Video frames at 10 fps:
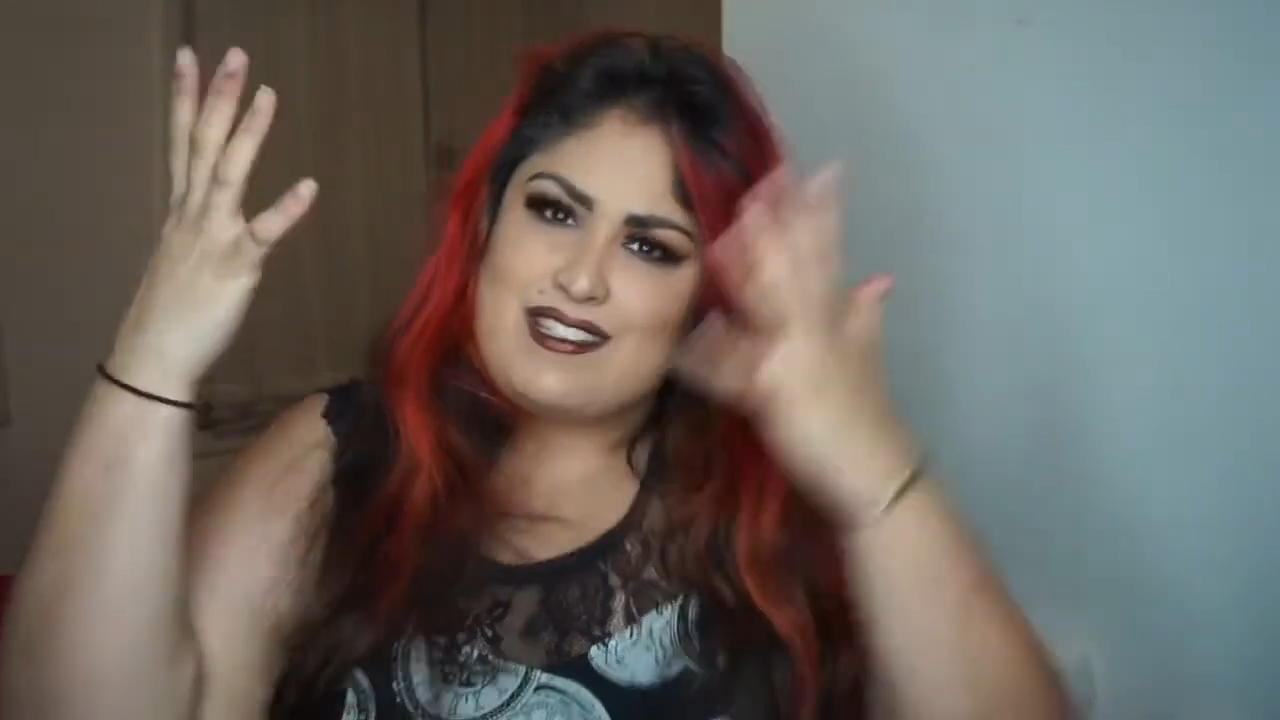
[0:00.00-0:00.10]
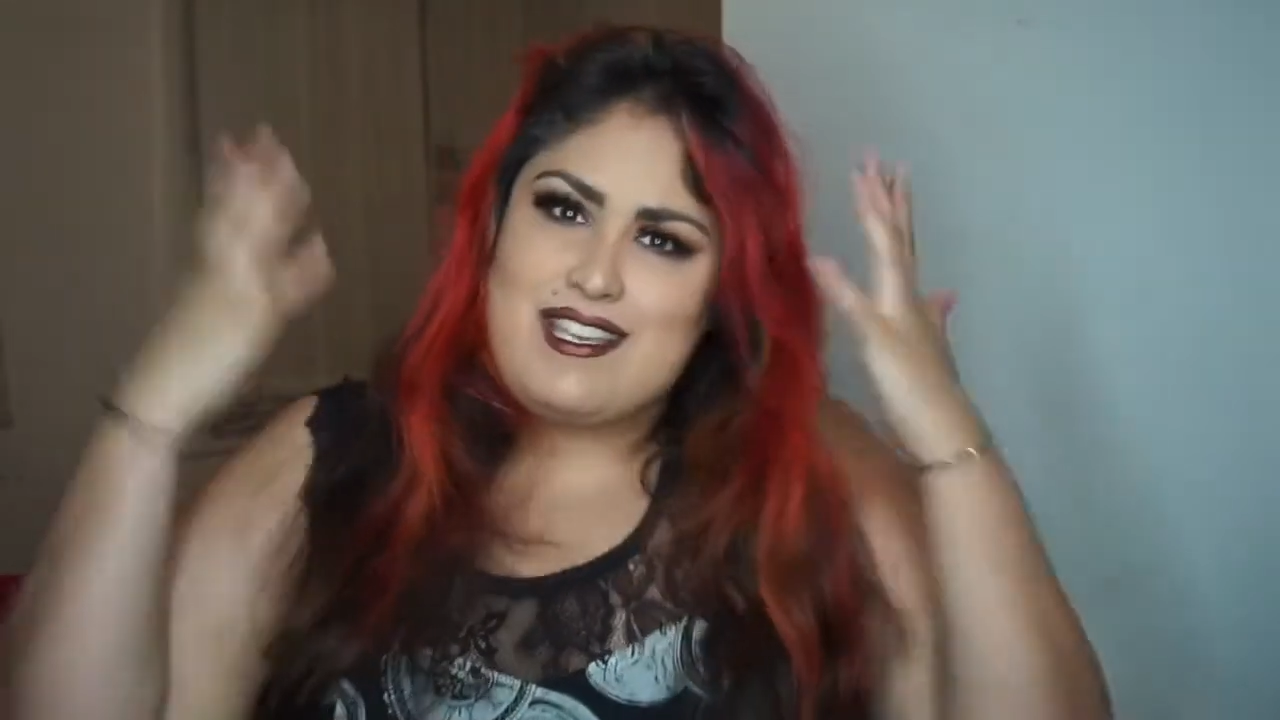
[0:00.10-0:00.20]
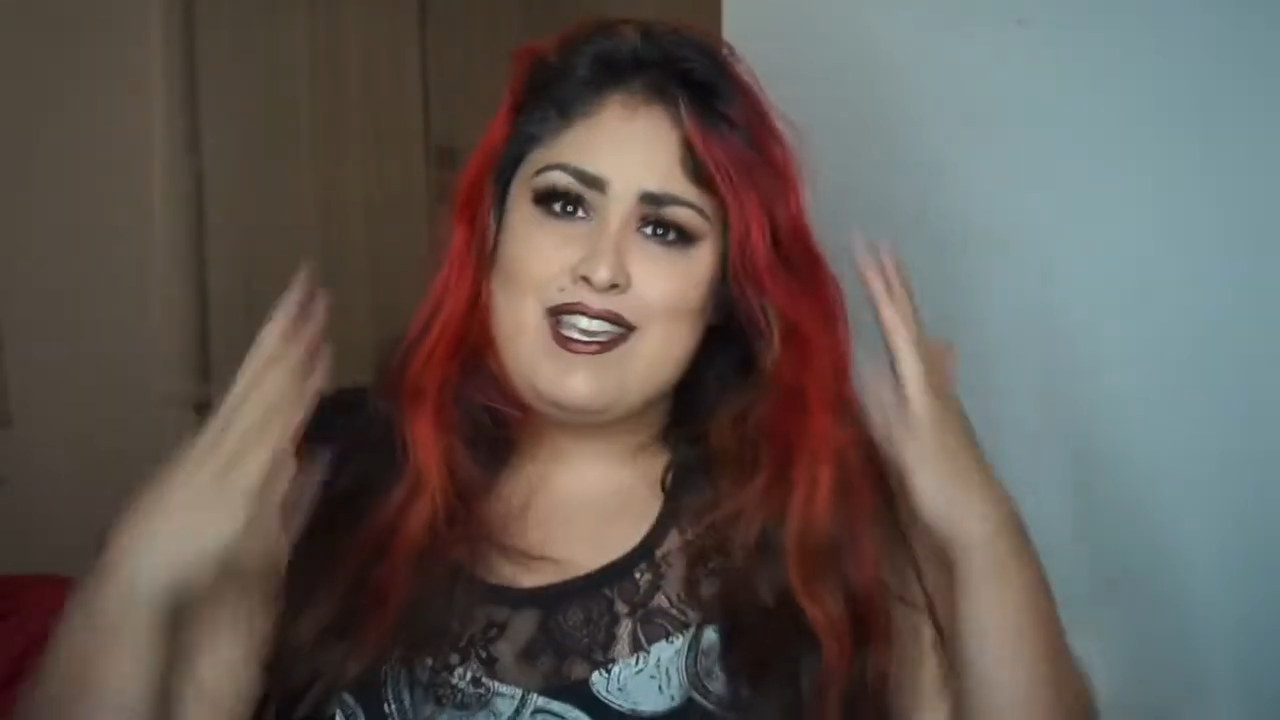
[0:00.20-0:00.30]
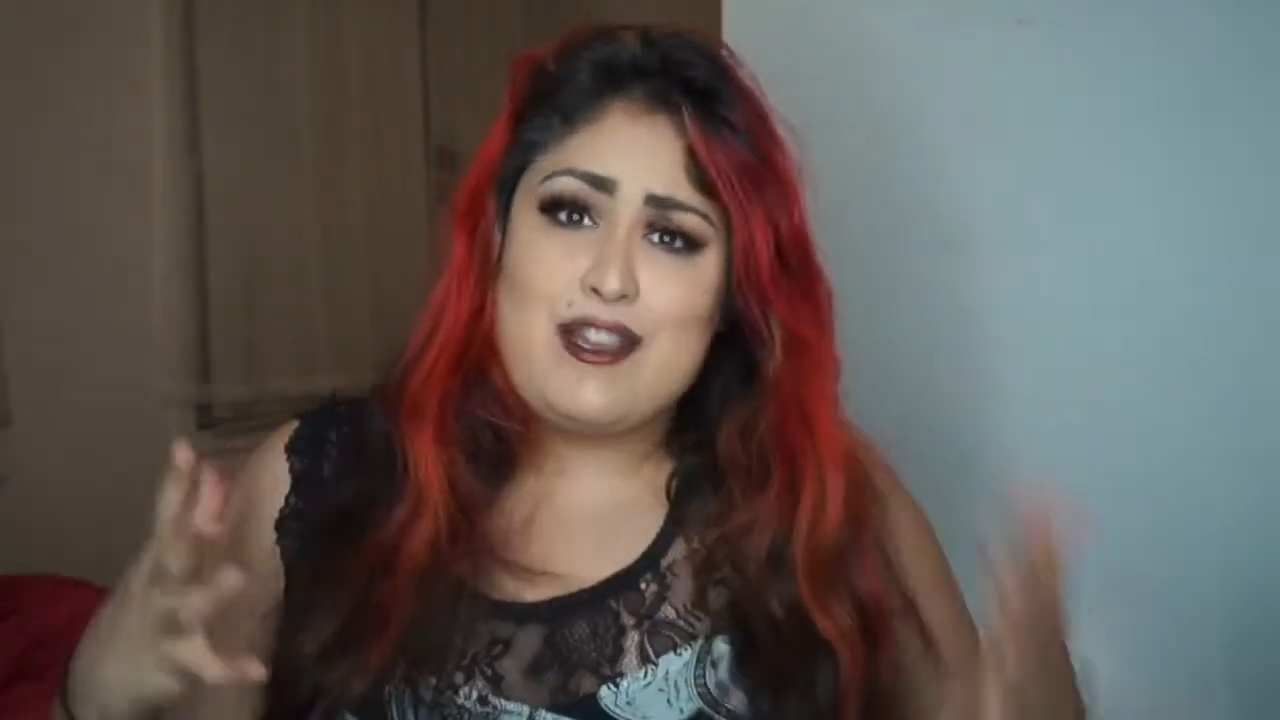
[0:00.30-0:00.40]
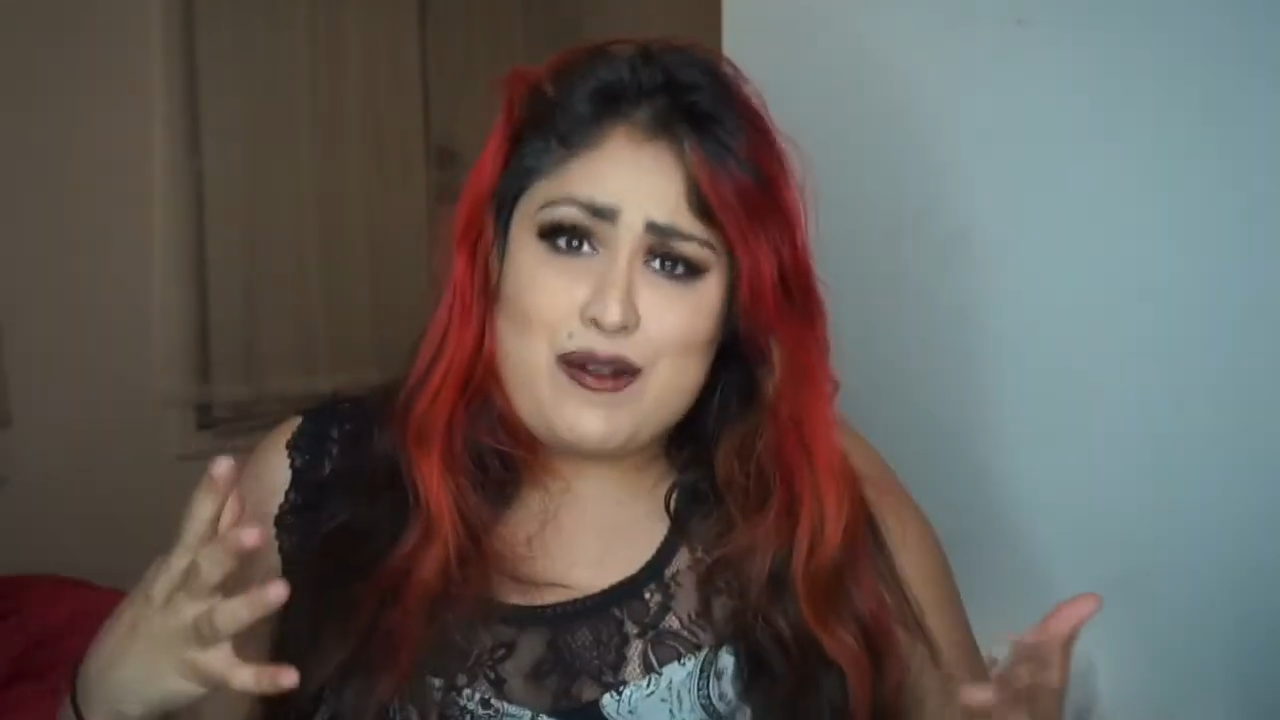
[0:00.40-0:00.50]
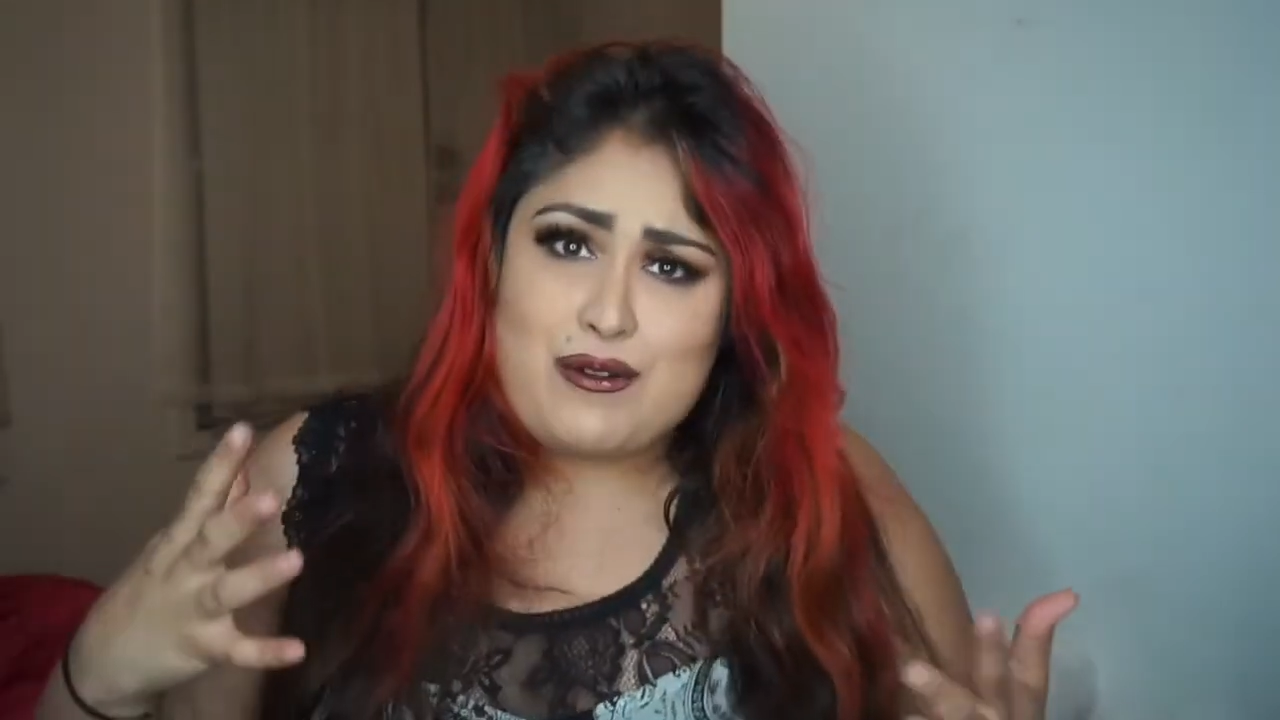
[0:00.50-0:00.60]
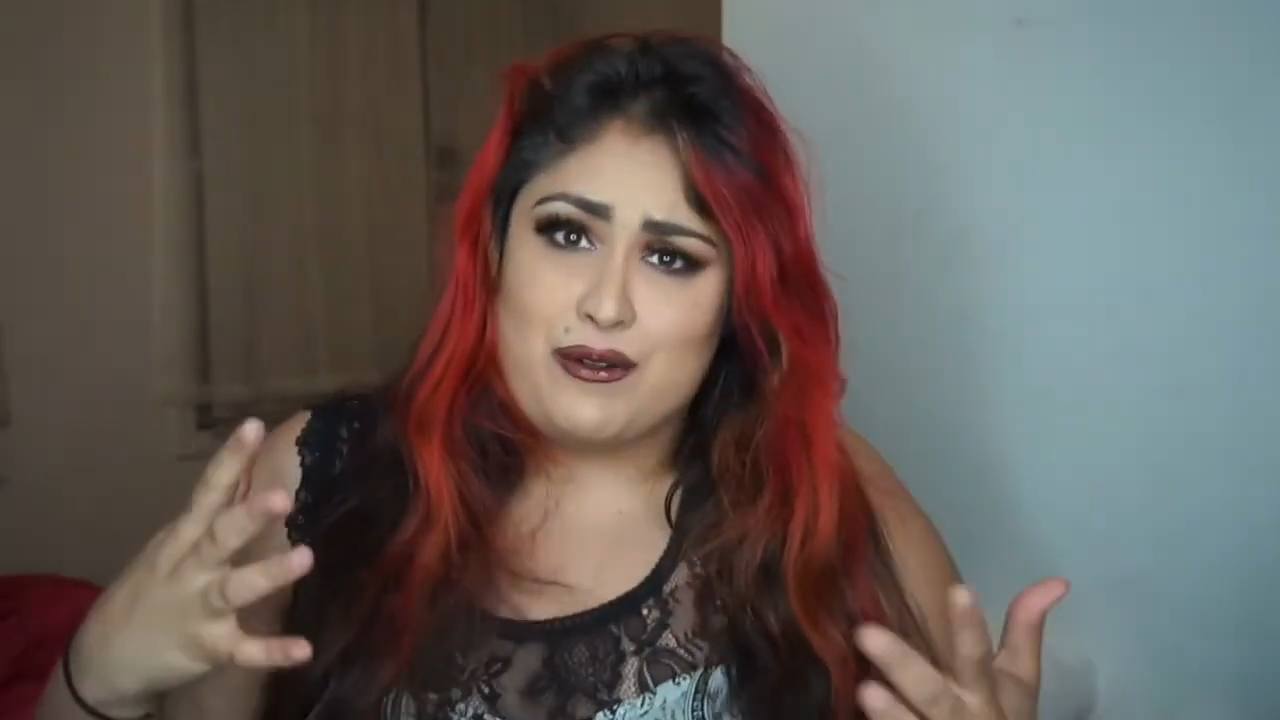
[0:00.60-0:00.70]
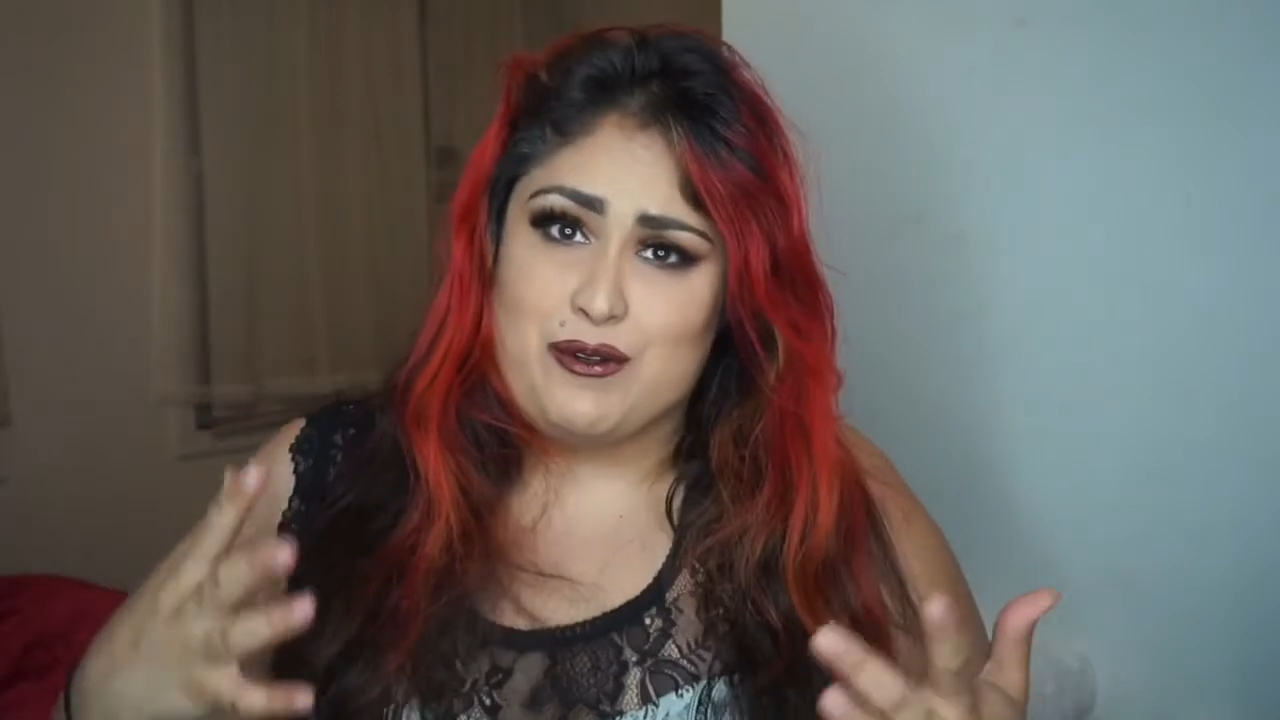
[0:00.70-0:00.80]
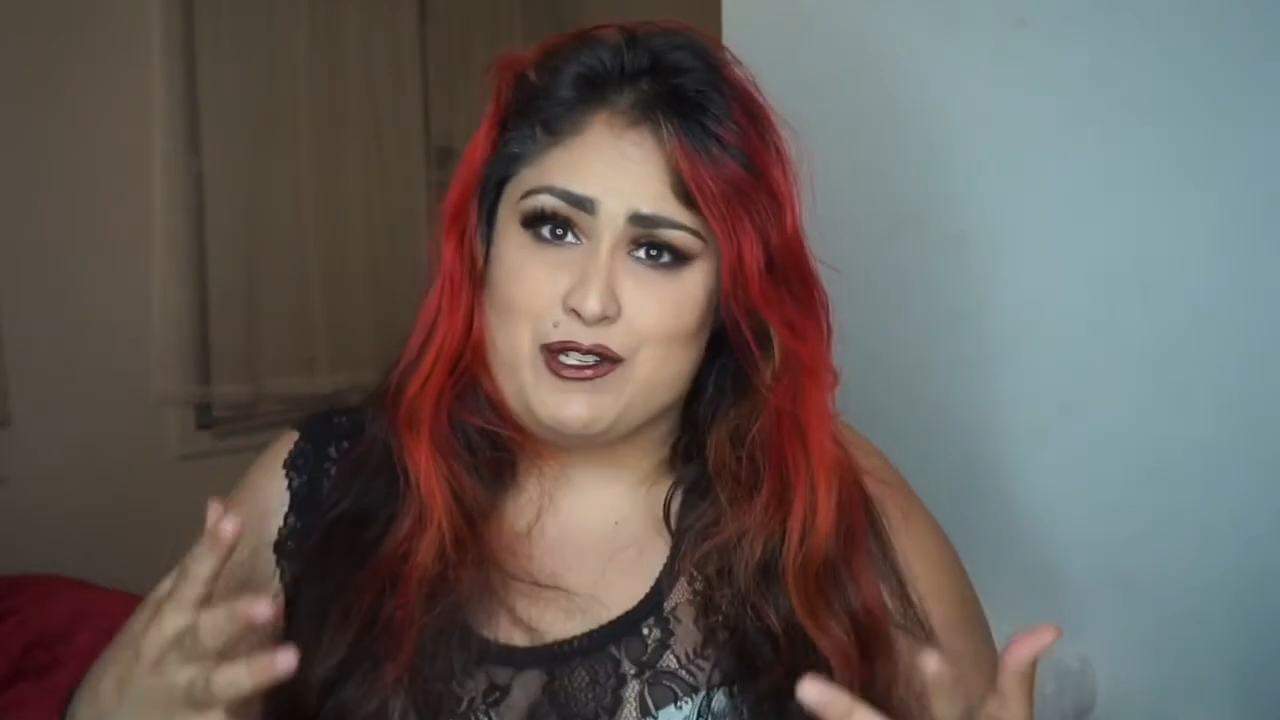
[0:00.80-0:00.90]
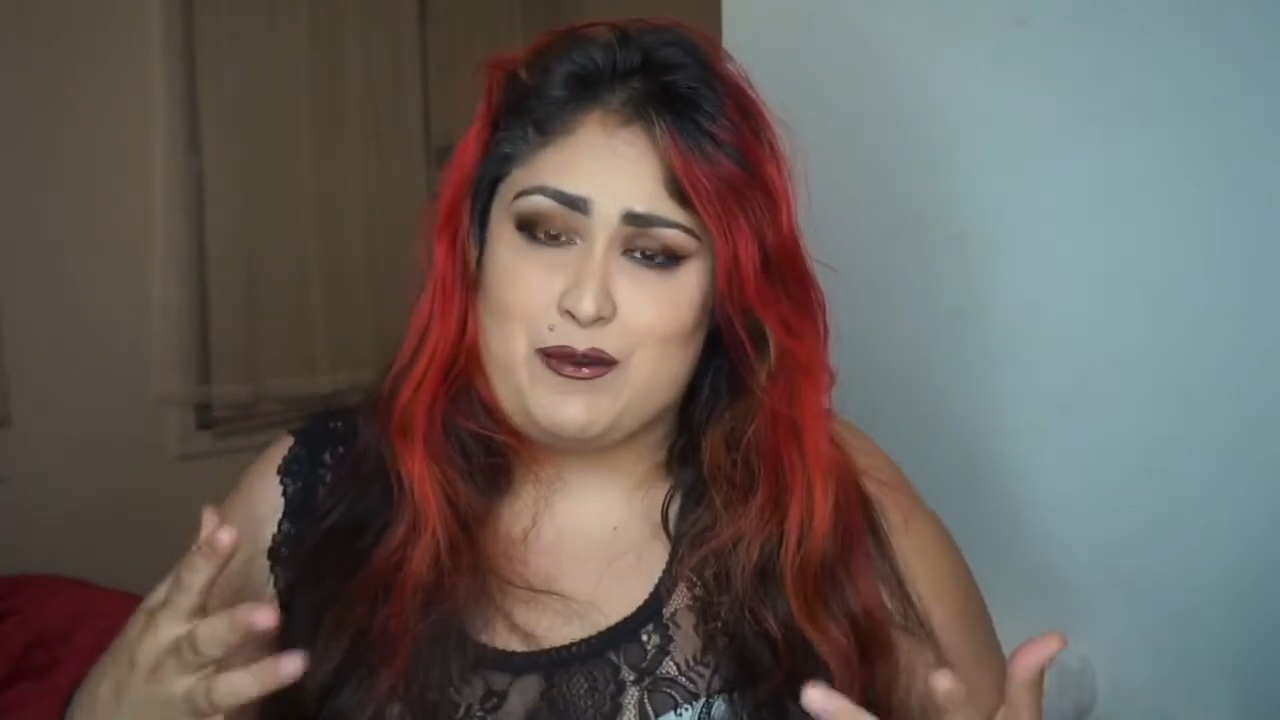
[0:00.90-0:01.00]

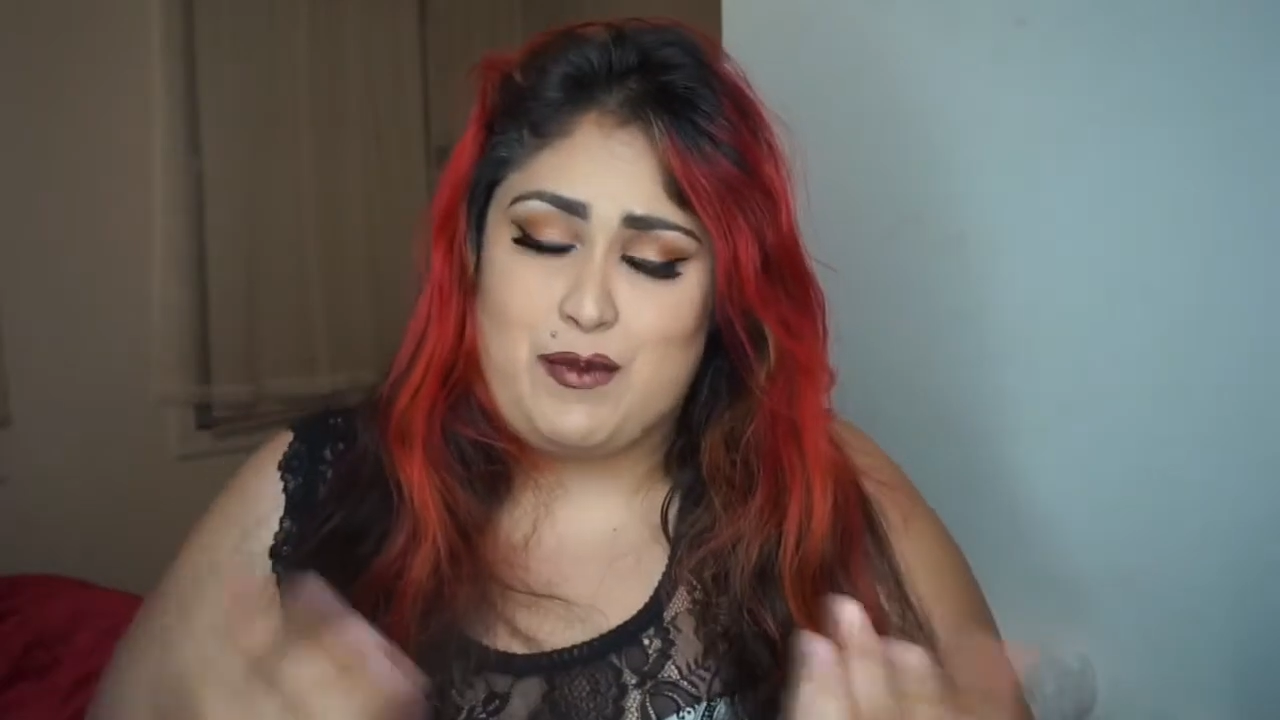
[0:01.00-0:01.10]
huge.